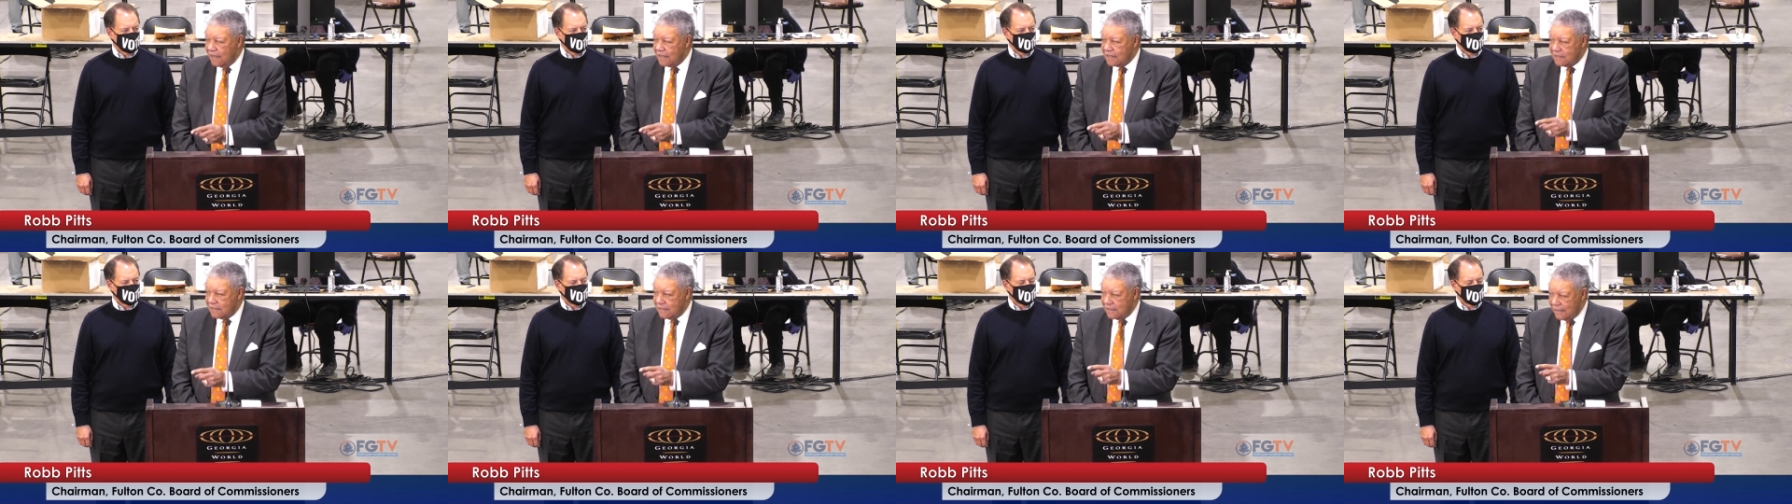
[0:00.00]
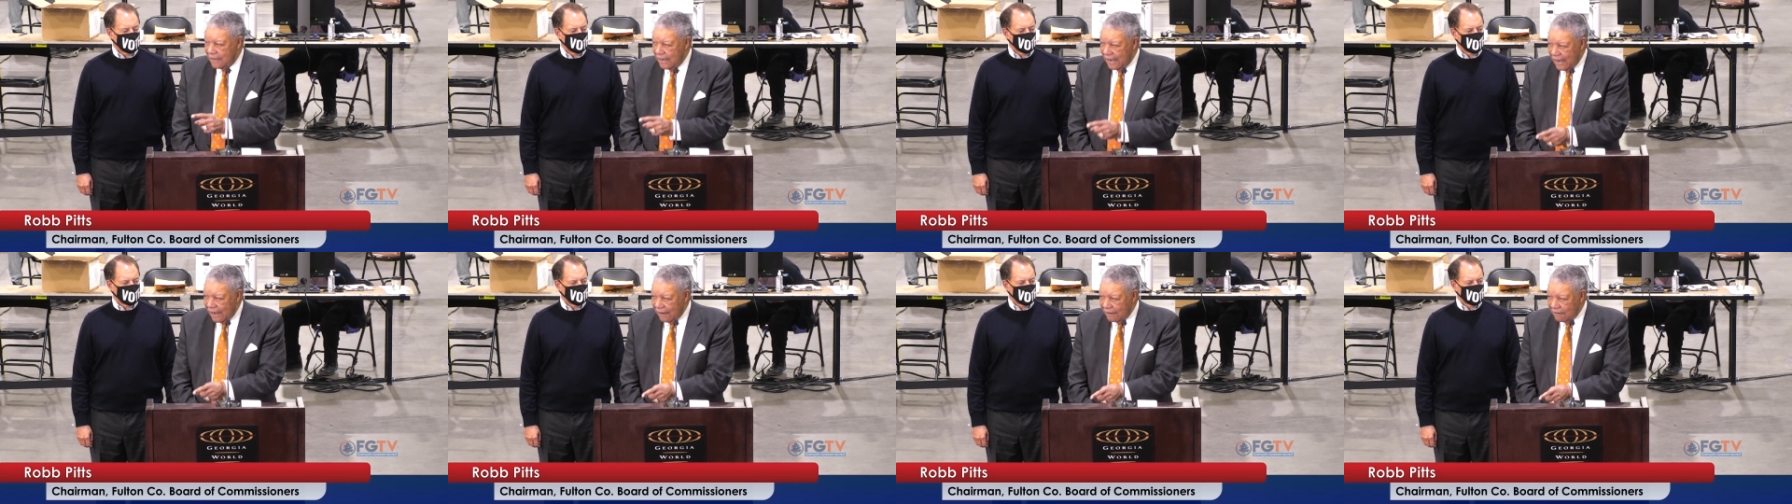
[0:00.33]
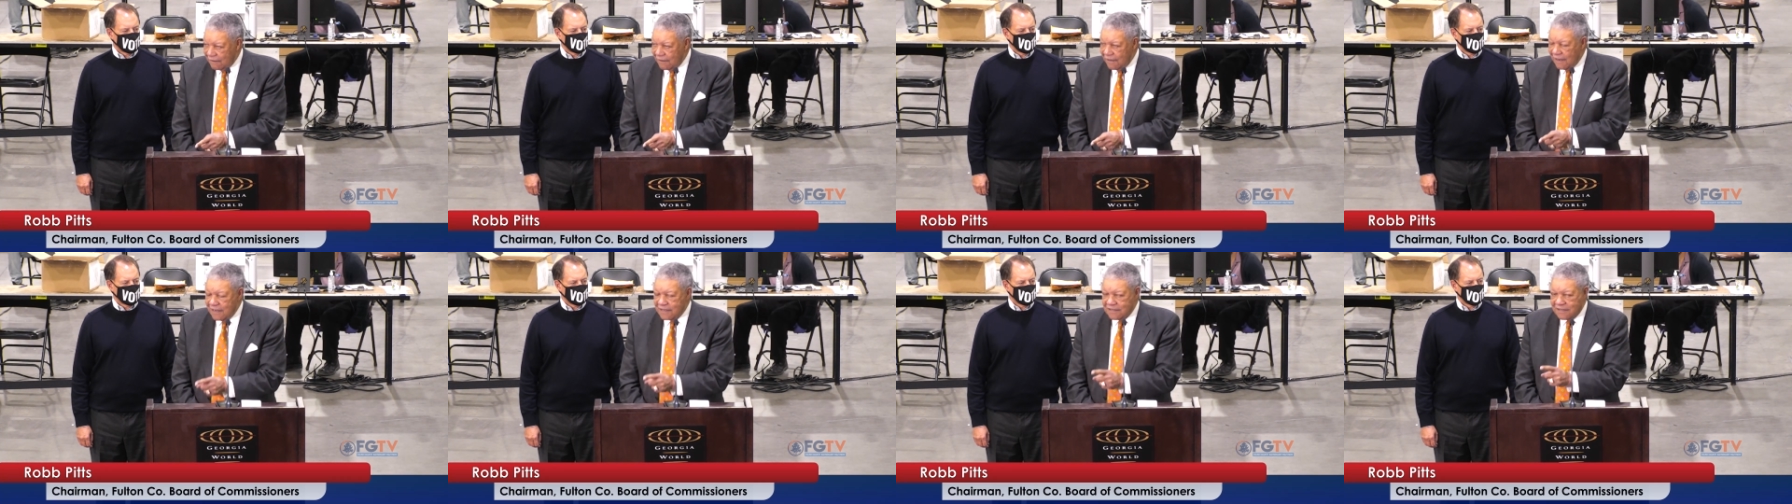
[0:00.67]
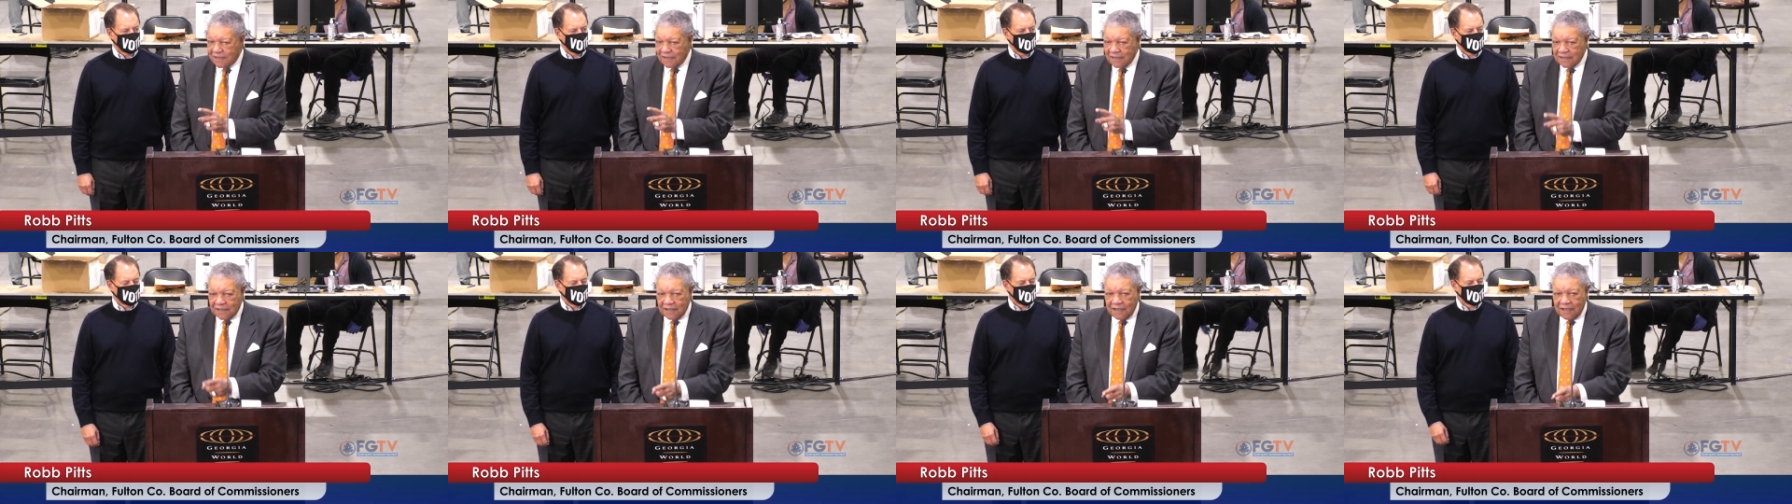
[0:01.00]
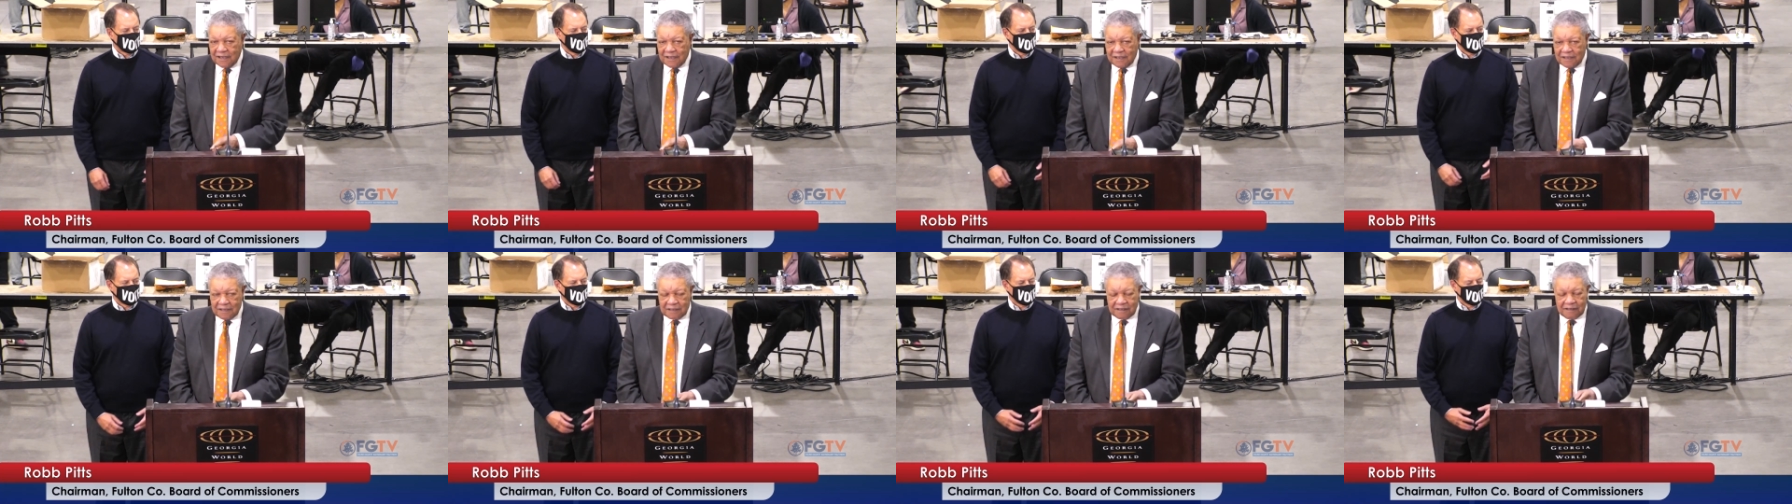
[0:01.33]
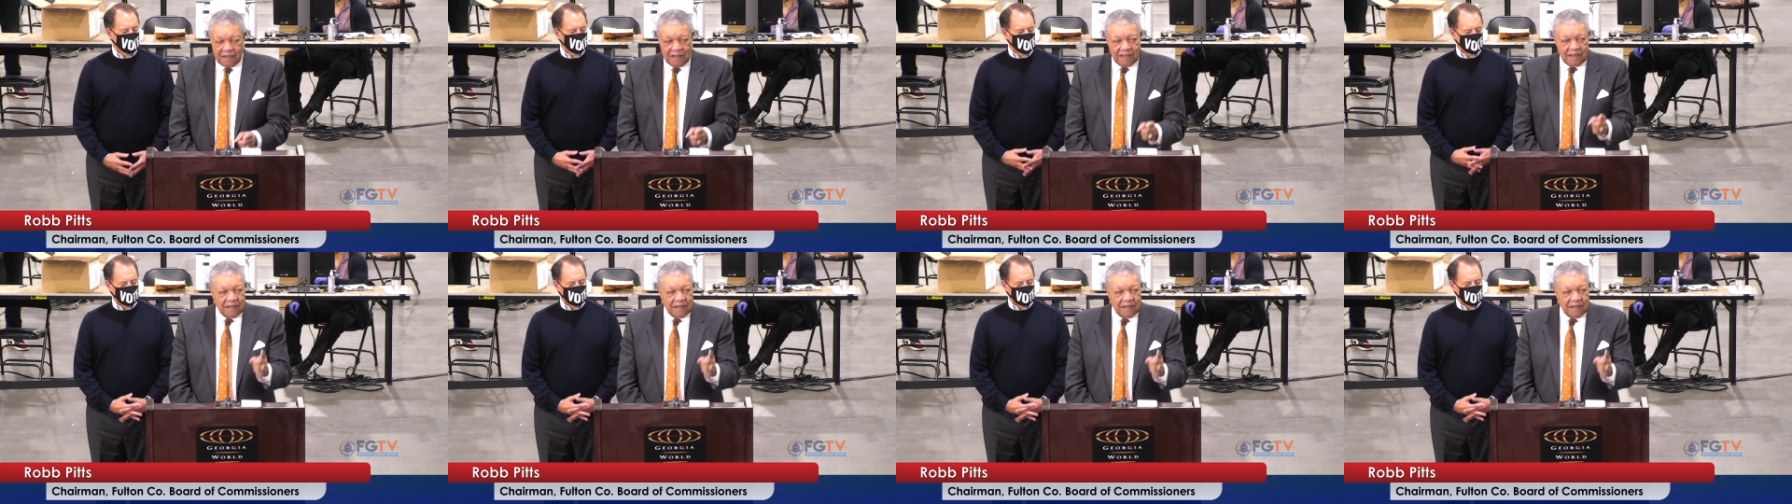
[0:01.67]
as loudly as I can,